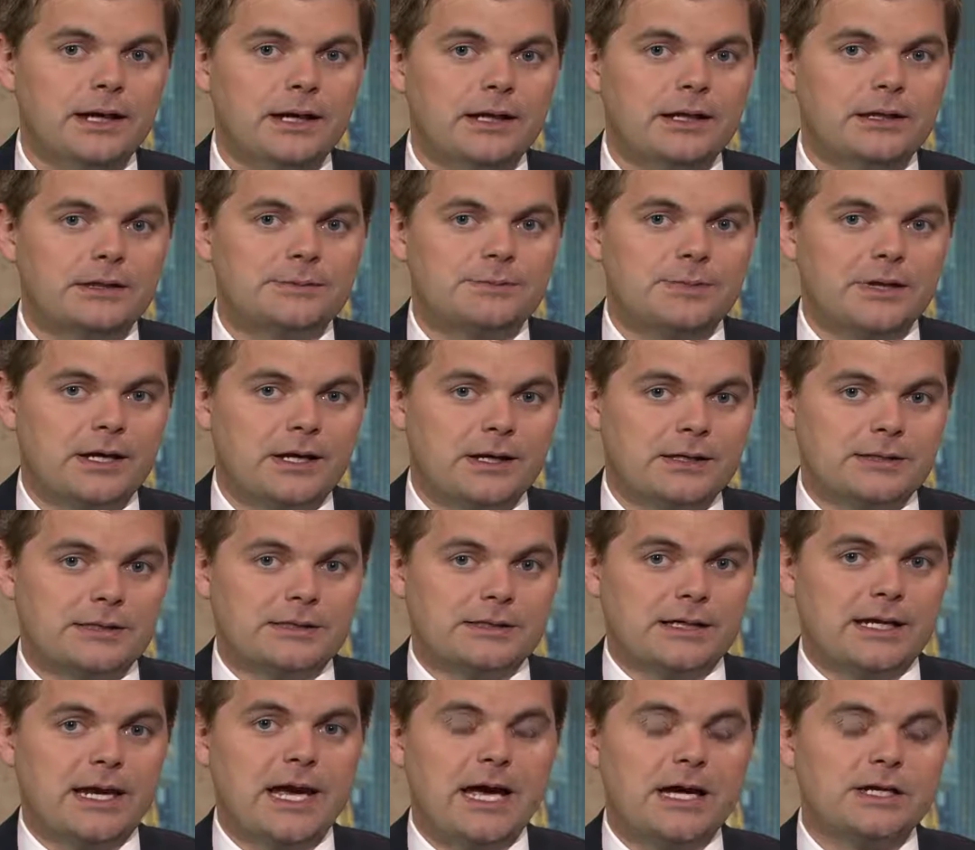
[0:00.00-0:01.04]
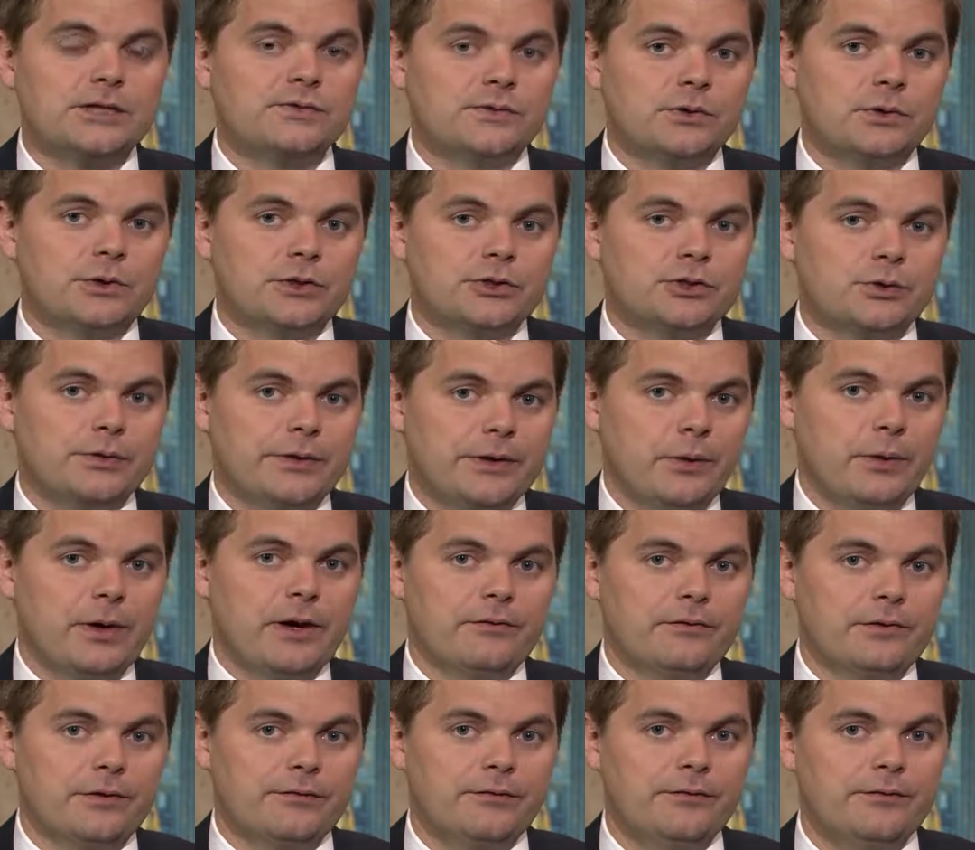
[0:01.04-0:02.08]
and it's because it's a cash flow issue. They don't
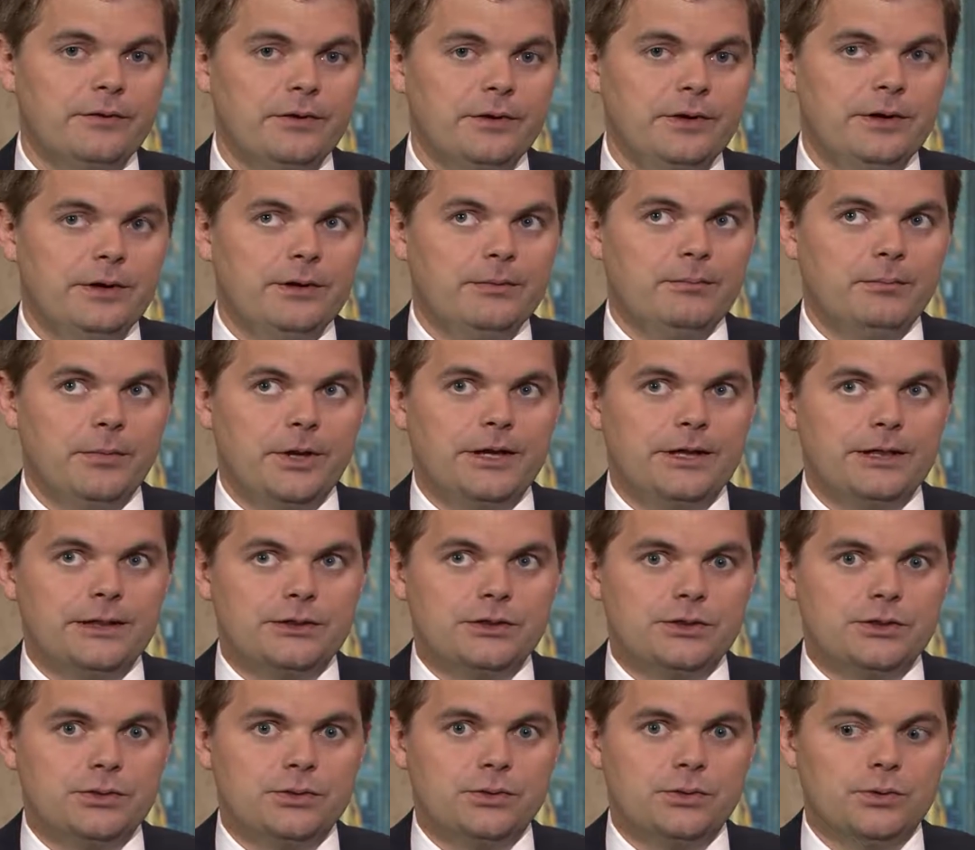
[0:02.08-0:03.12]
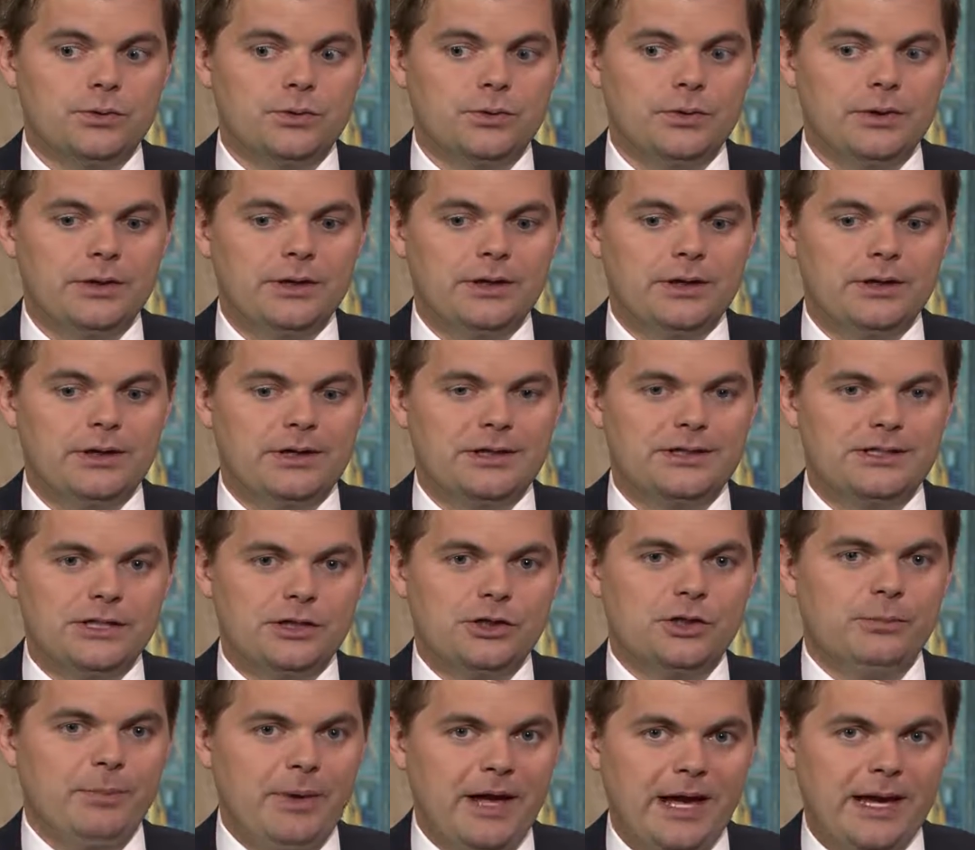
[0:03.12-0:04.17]
have enough money to
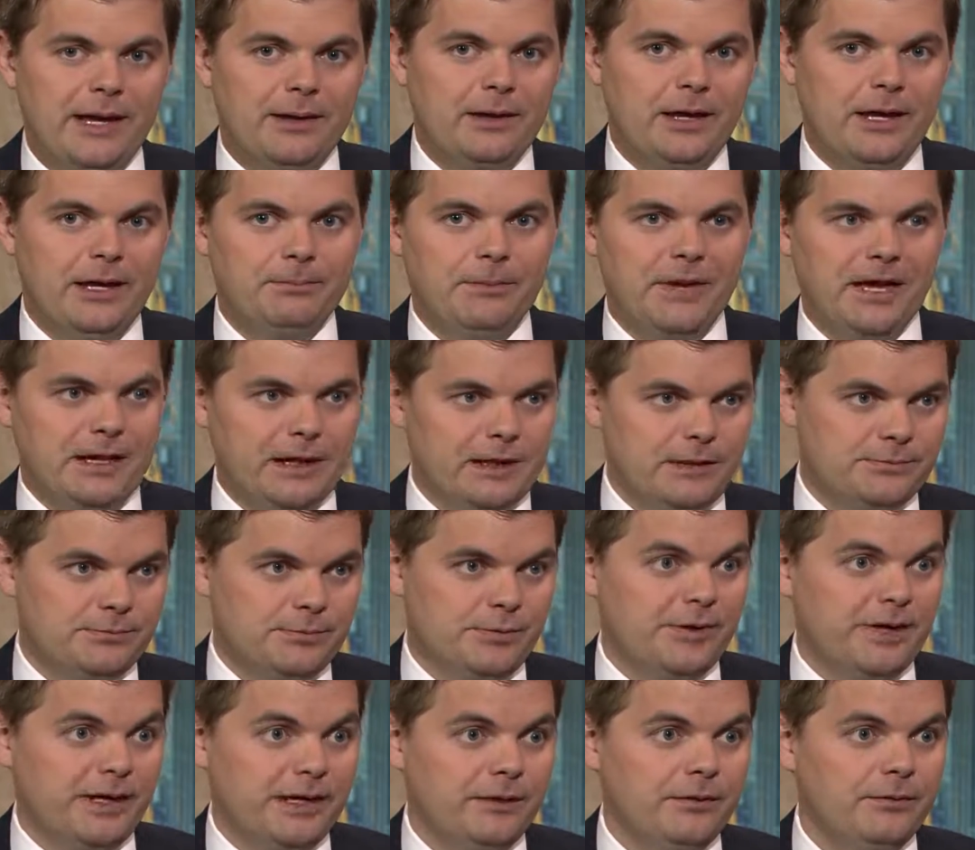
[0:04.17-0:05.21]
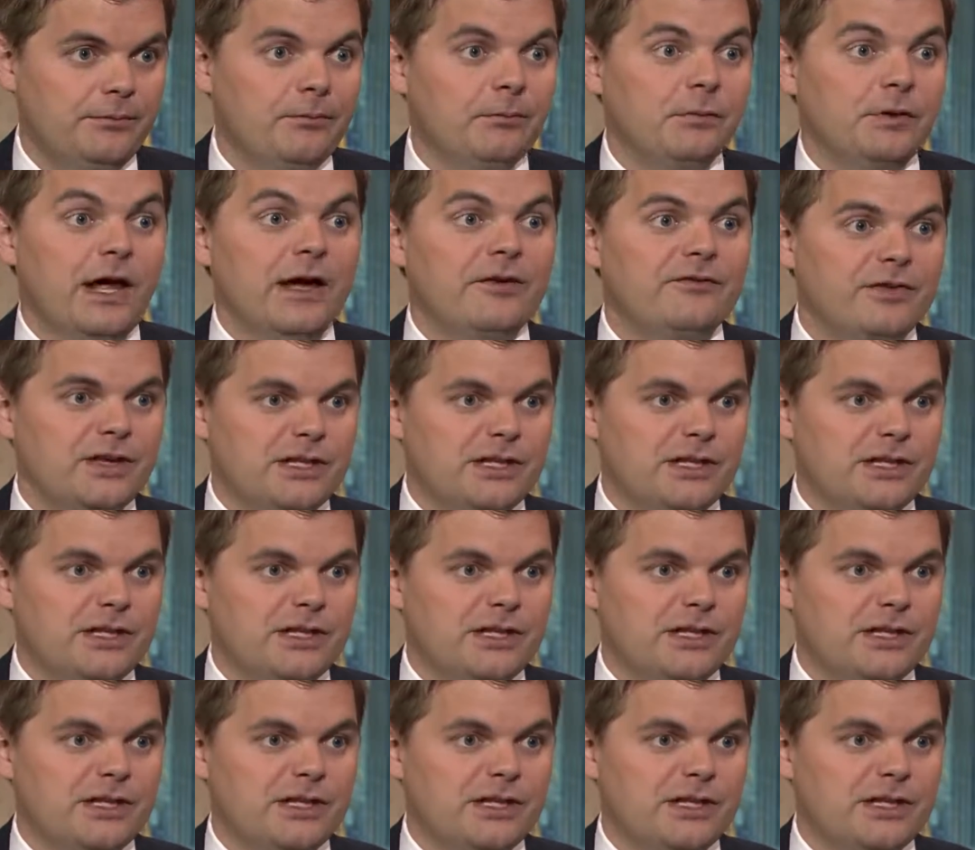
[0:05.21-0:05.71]
continue to pay and make ends meet. Life